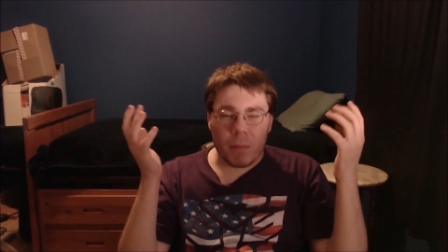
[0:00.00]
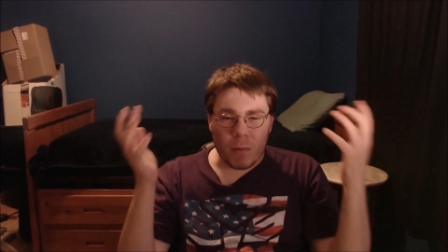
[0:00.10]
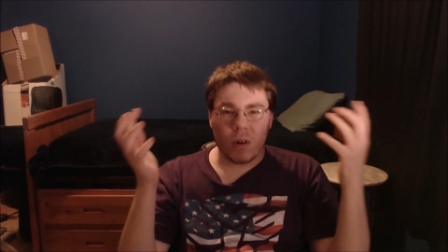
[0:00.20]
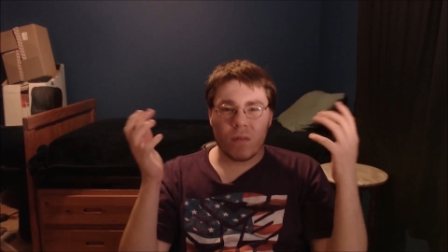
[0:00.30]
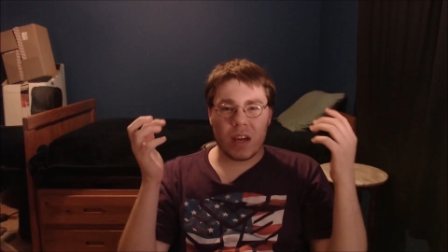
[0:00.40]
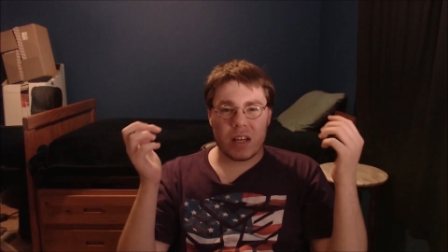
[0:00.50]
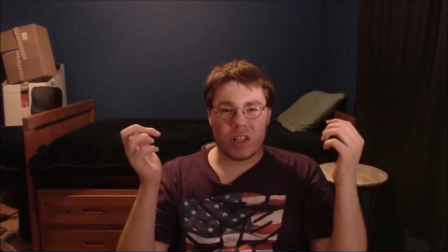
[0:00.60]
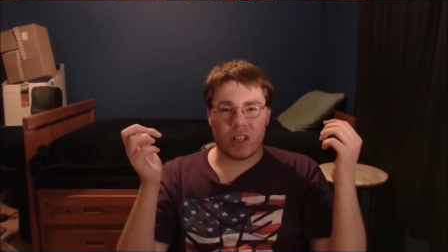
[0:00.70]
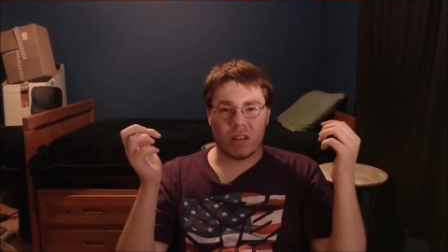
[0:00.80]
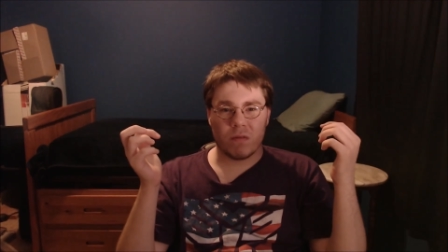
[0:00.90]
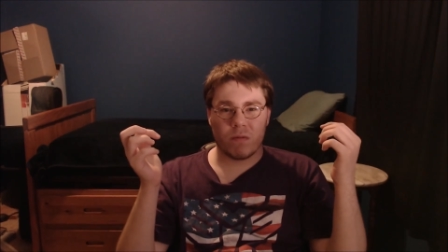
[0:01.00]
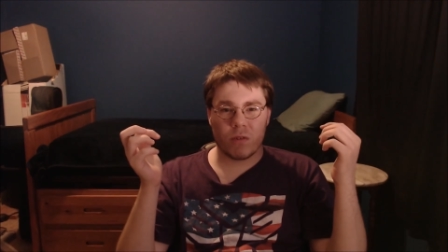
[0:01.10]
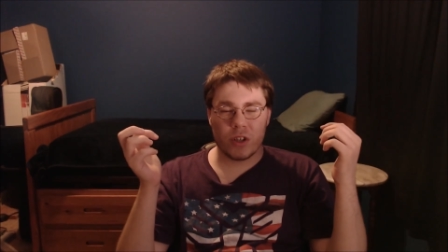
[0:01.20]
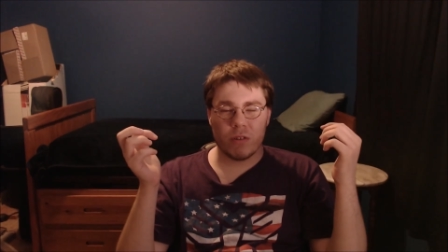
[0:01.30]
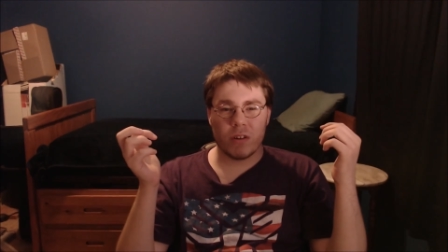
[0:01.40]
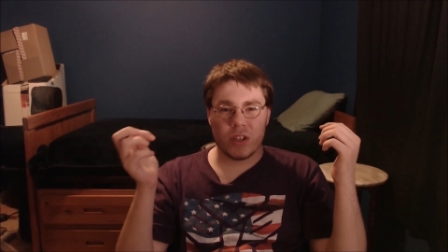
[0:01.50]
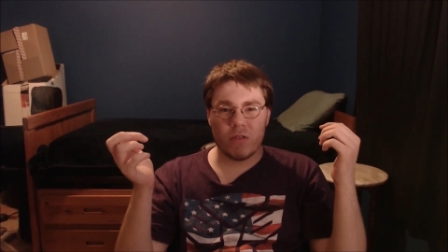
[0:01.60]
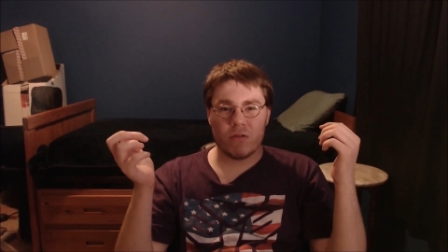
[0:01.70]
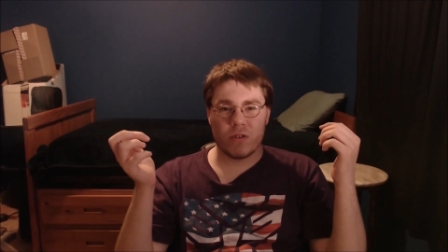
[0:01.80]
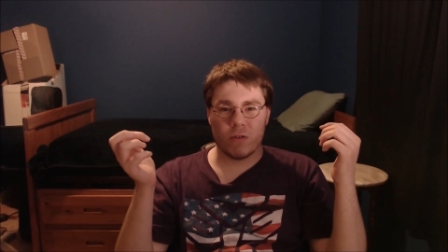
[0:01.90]
motivation for doing
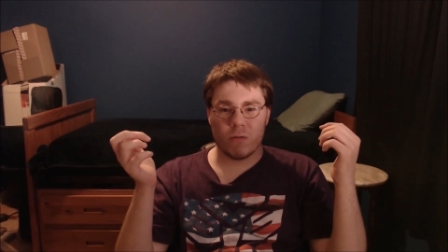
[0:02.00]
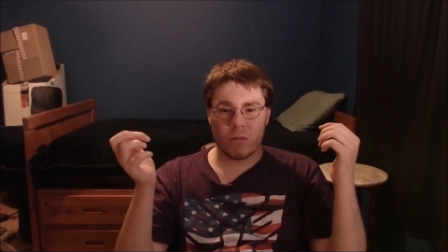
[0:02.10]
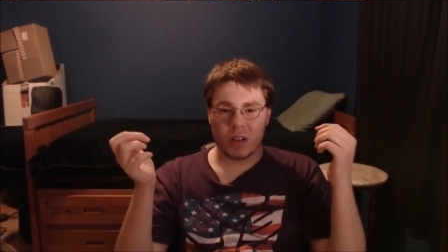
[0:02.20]
YouTube.